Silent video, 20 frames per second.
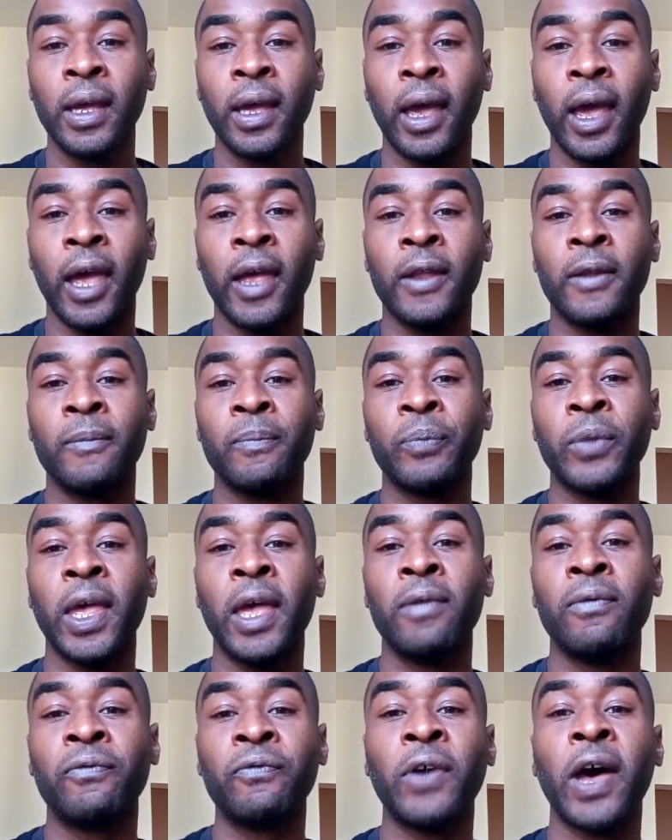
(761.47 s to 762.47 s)

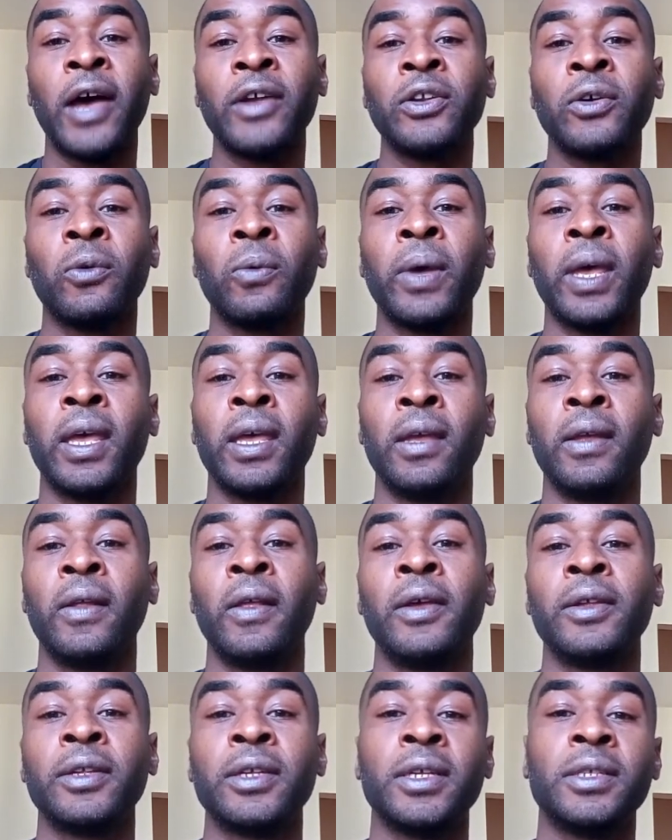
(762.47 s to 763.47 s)
and find a
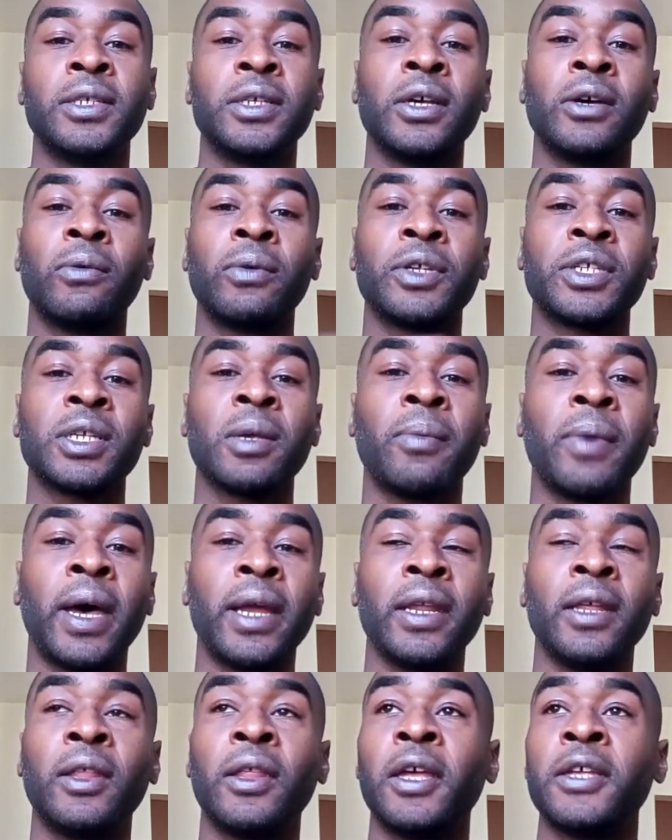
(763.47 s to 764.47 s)
way to deal with
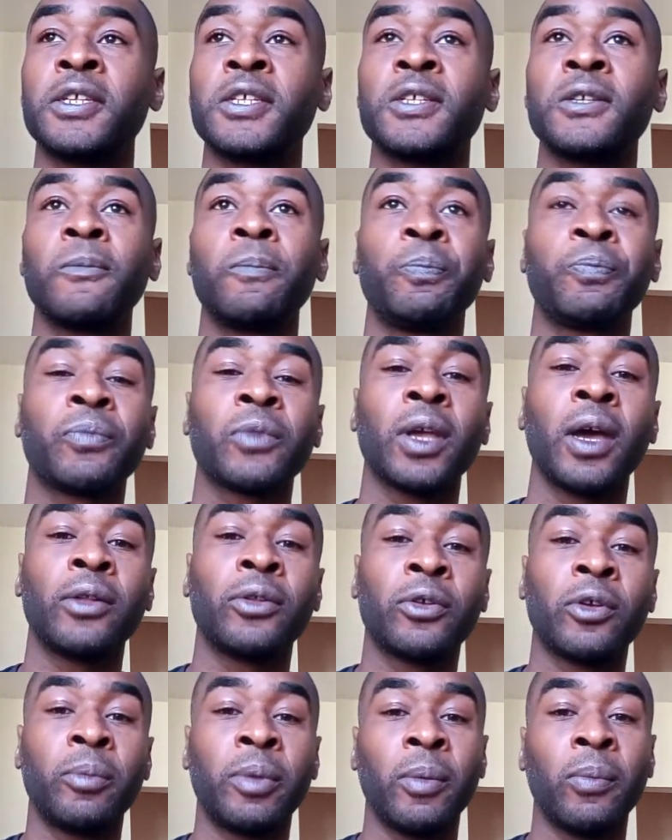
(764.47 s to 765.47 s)
somebody that's a
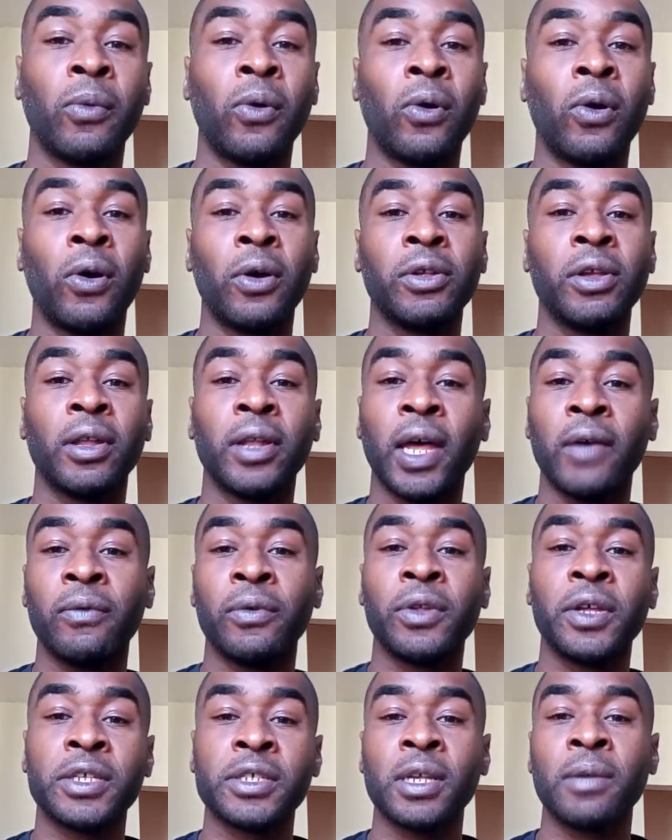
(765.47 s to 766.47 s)
little bit more on your
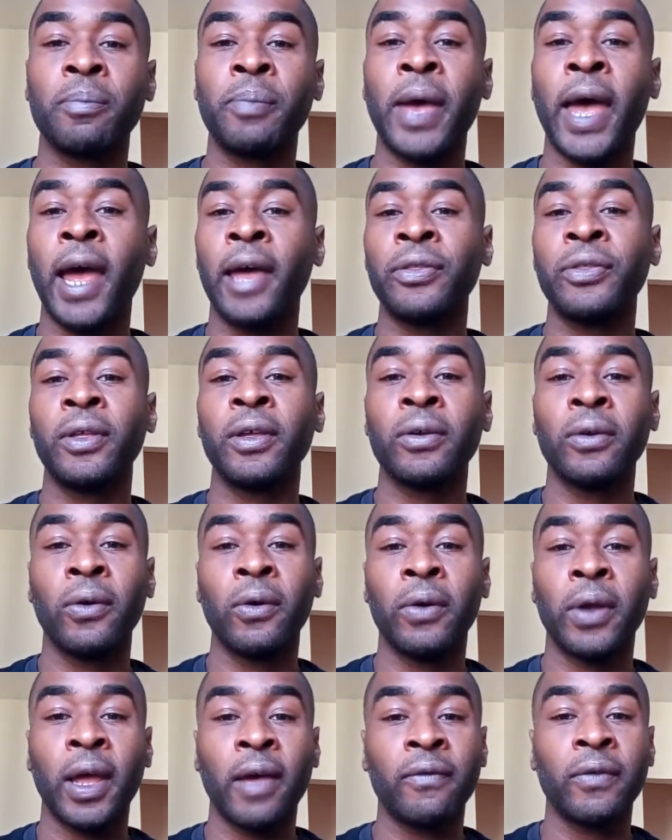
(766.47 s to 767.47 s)
level, that's empathic
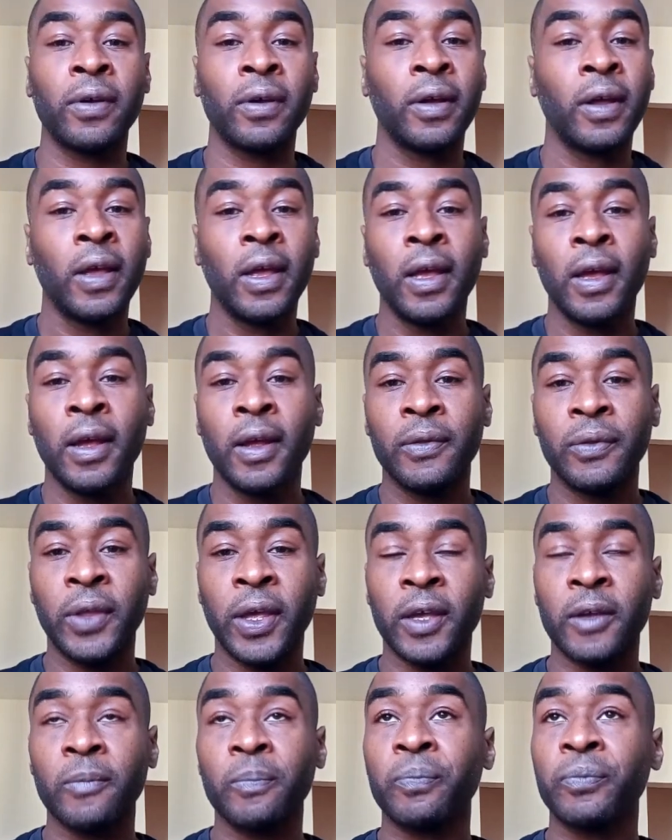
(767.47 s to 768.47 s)
or whatever,
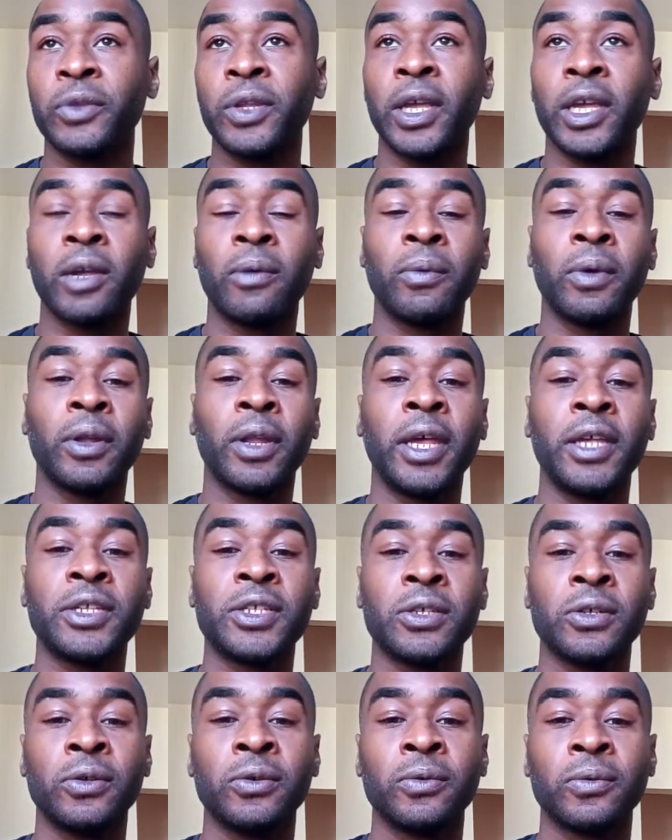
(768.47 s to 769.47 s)
that can relate
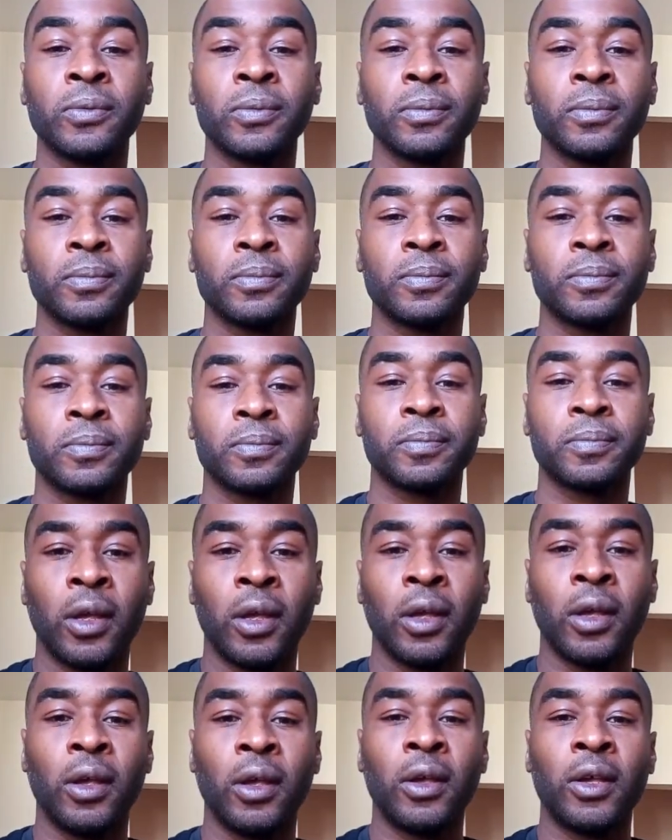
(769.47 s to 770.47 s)
to you.
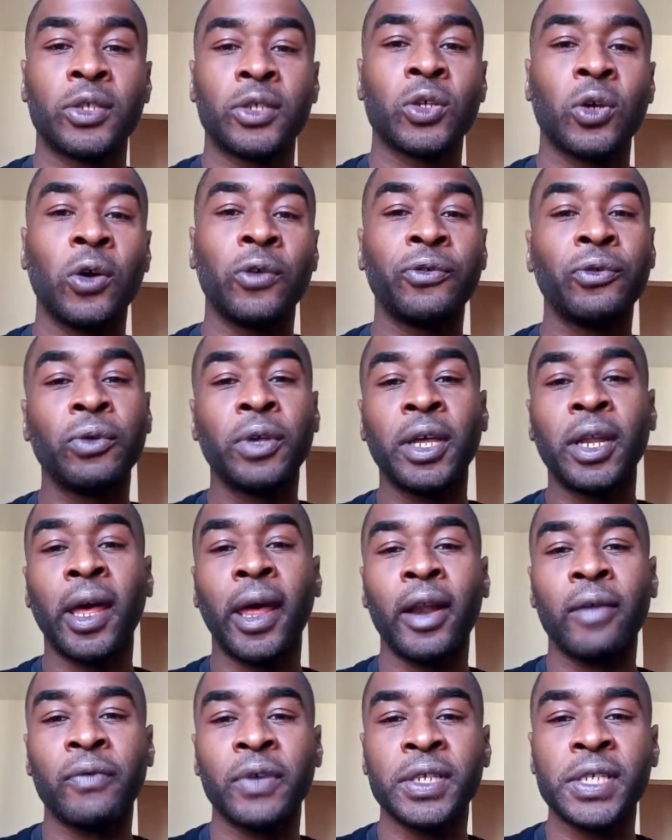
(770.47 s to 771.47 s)
So if you get
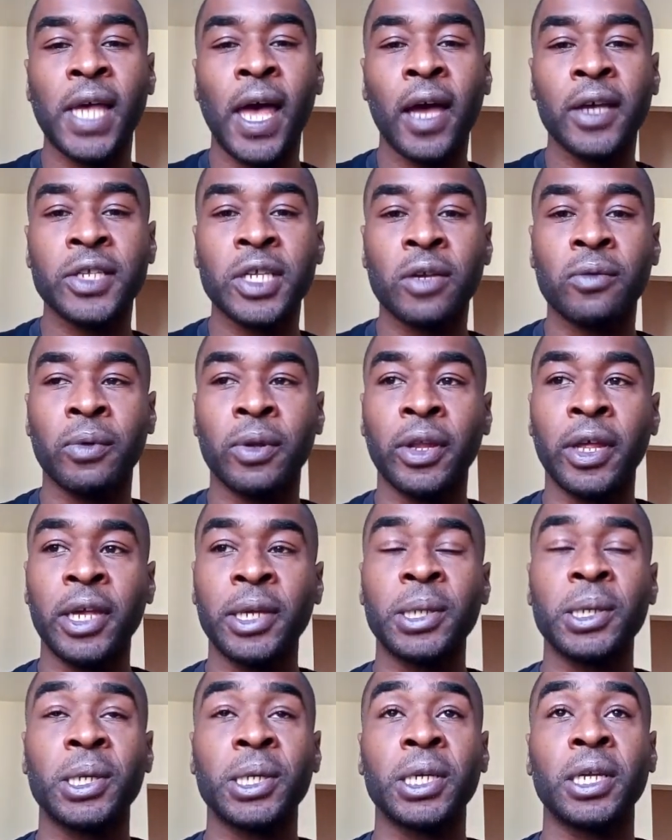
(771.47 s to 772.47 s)
out of a toxic
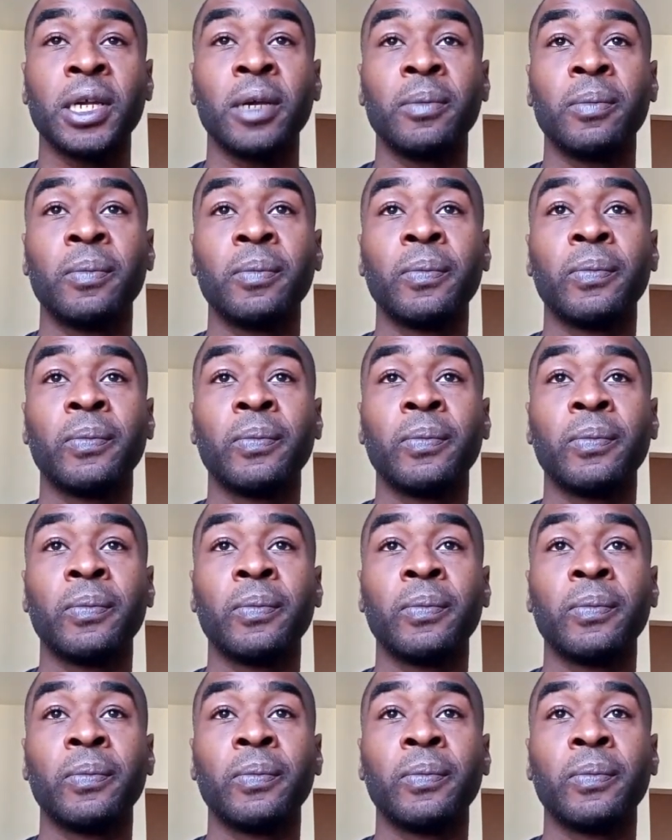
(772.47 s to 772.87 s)
relationship